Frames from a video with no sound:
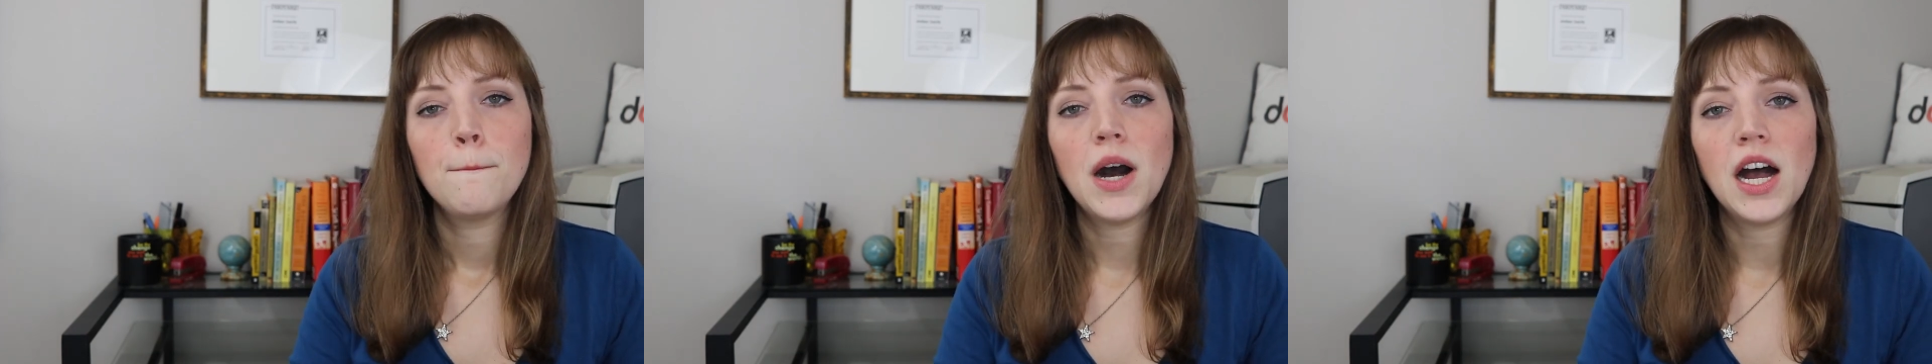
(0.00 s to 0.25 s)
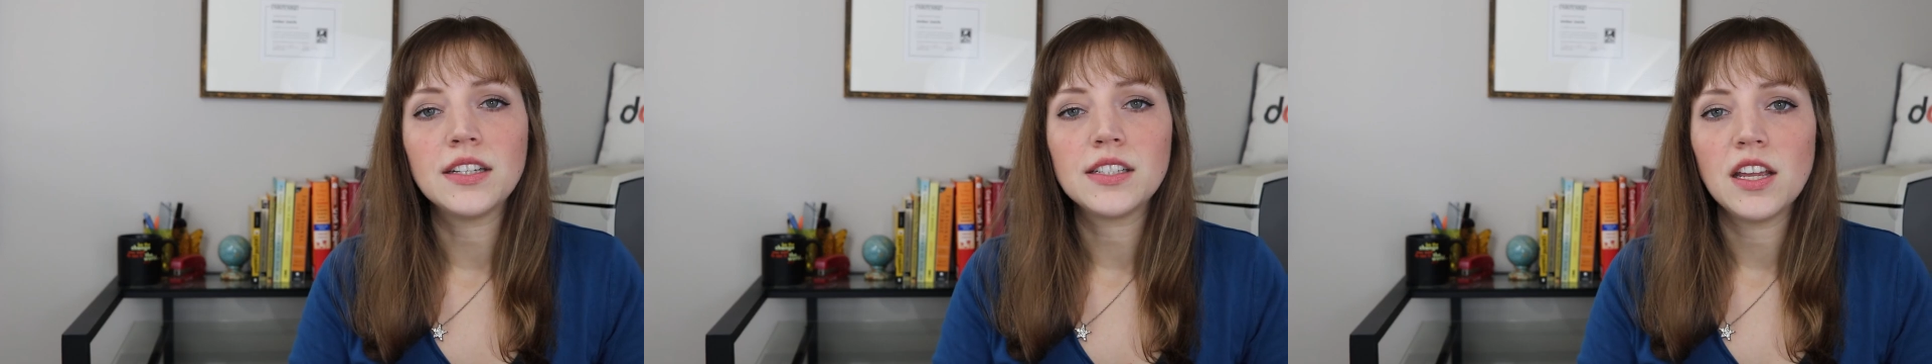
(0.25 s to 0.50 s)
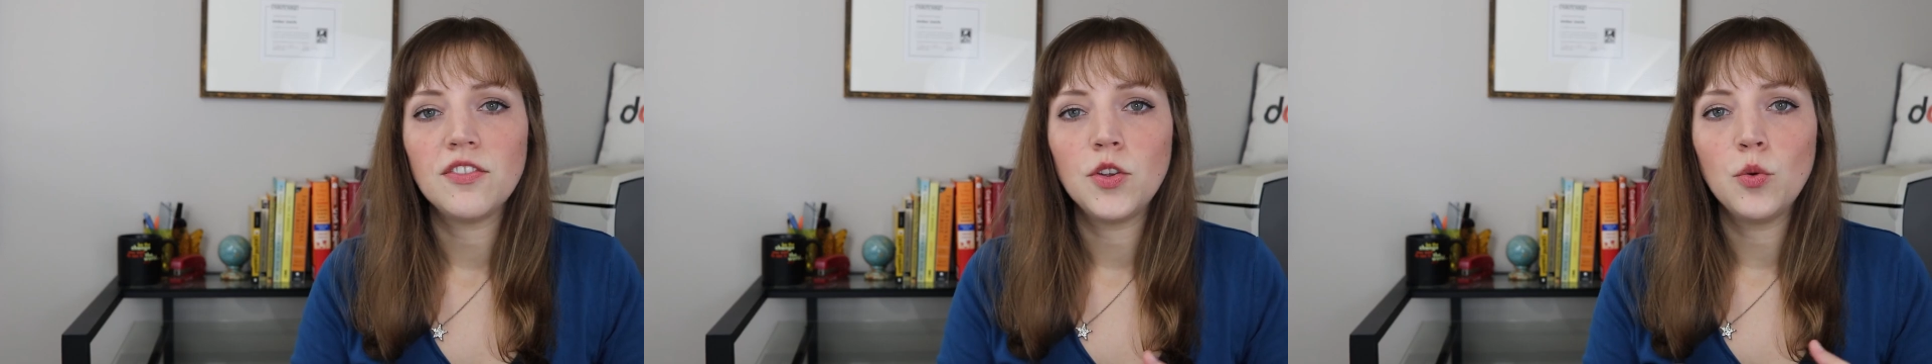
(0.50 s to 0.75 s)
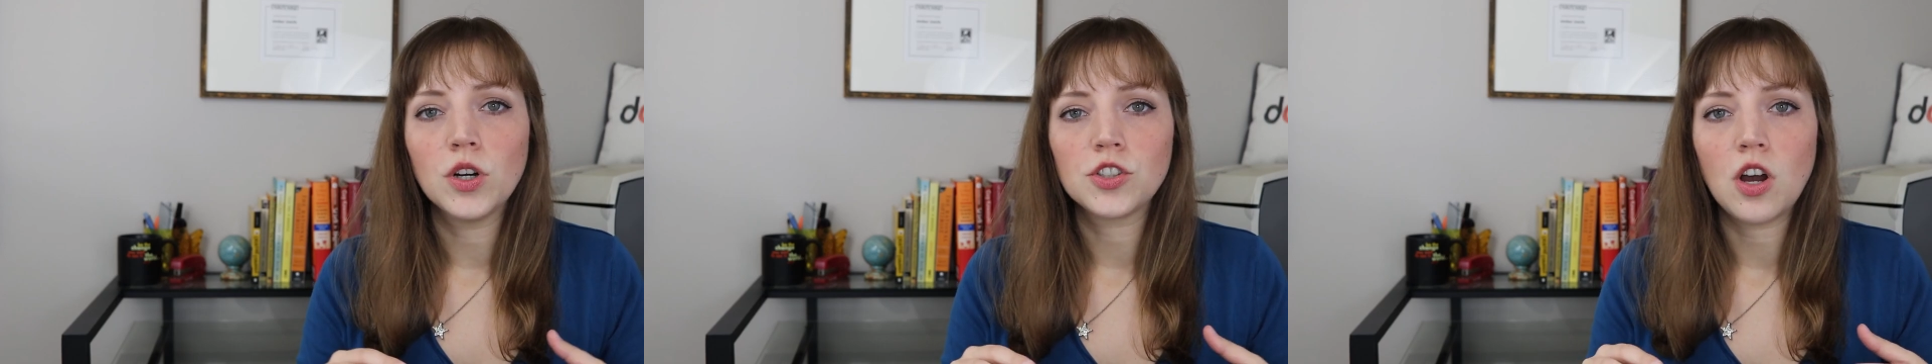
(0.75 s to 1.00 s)
But
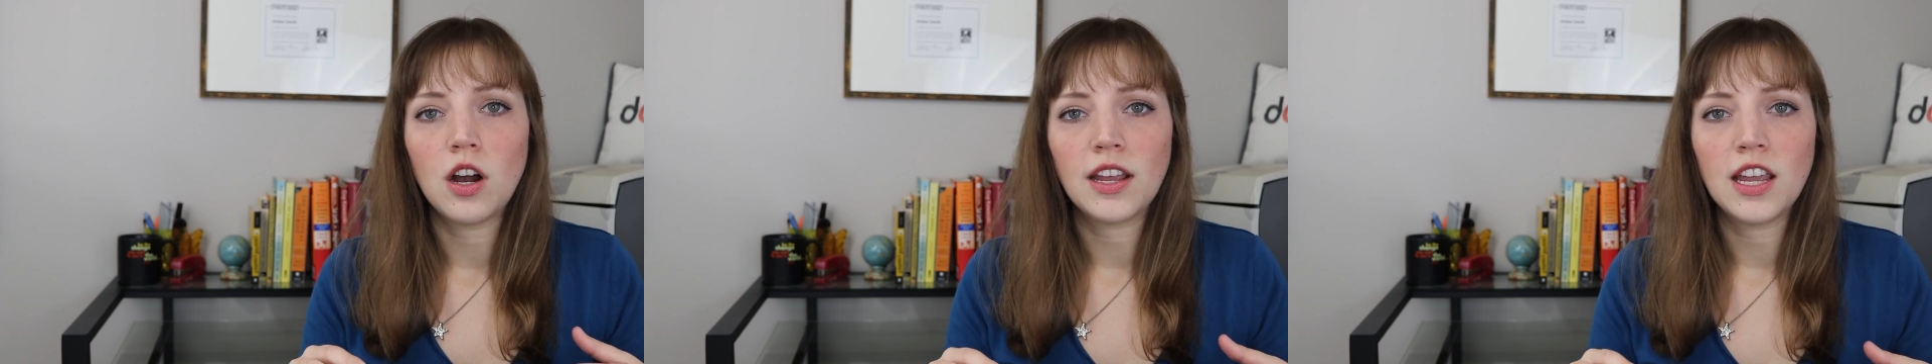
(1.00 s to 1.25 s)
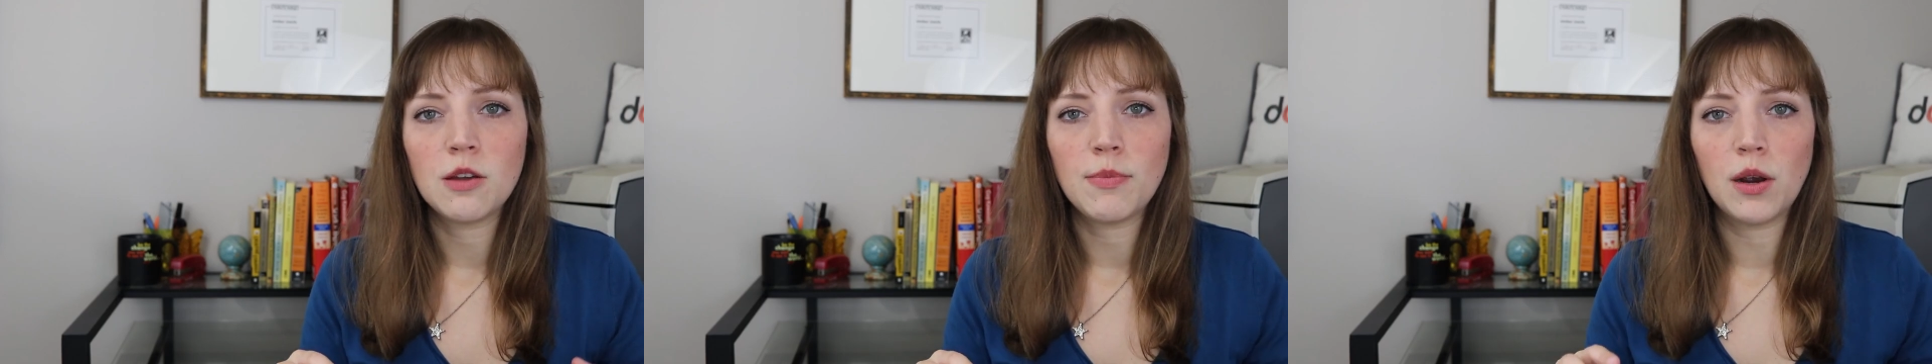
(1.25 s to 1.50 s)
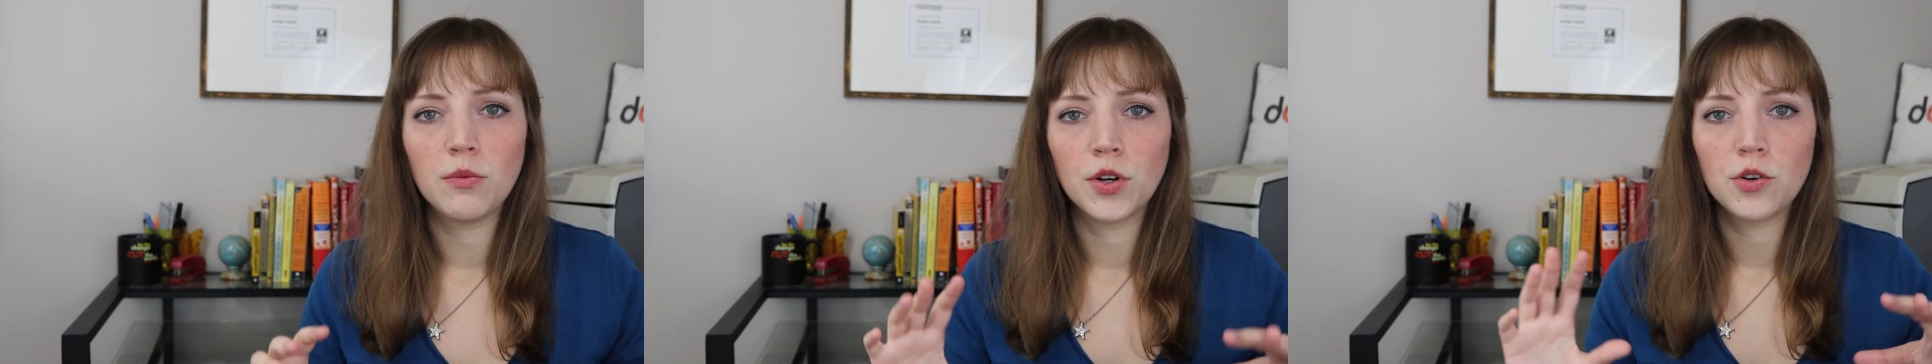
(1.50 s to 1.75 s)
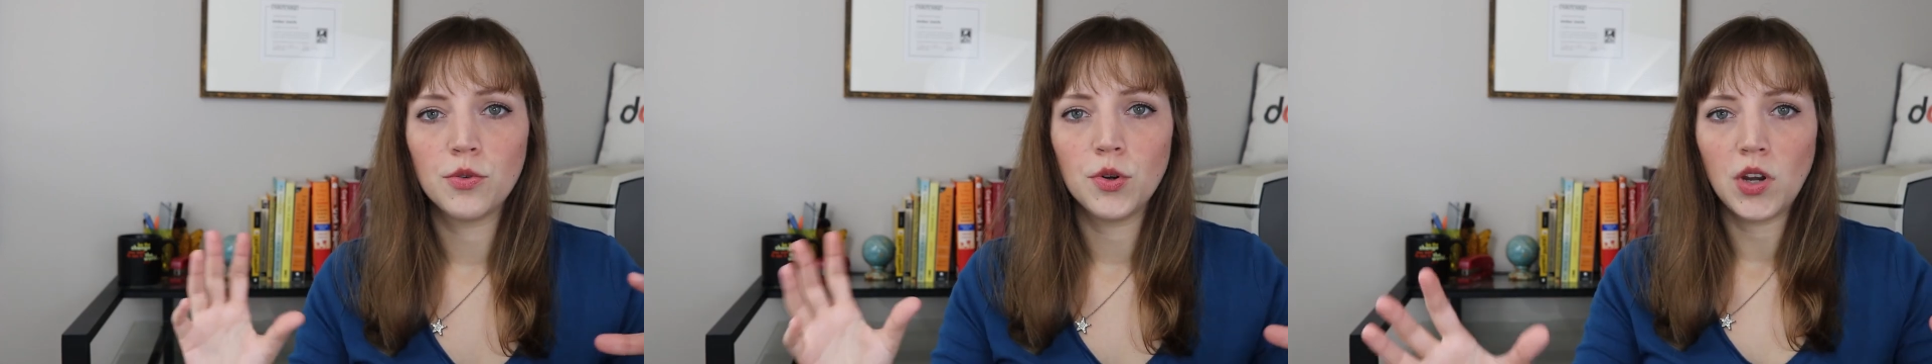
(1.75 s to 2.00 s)
if you are talking about
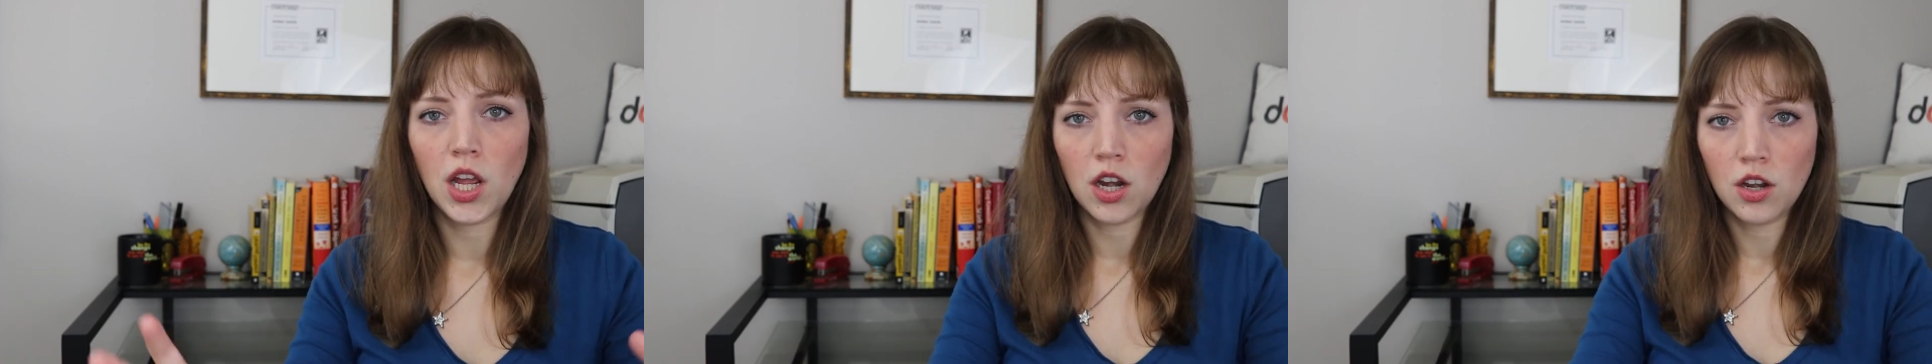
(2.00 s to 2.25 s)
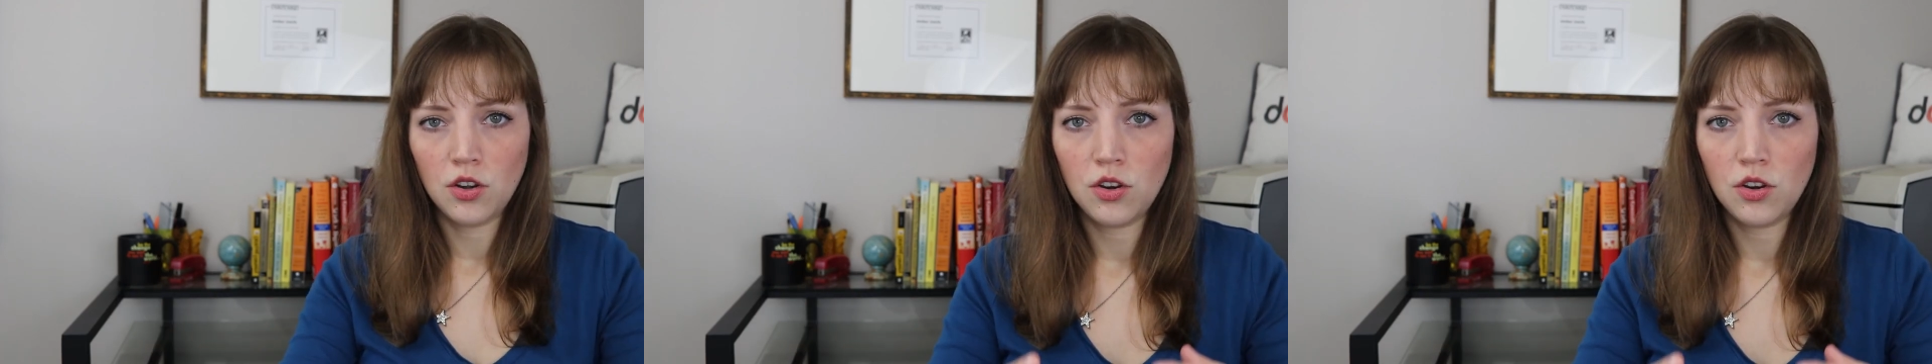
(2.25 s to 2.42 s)
recruiting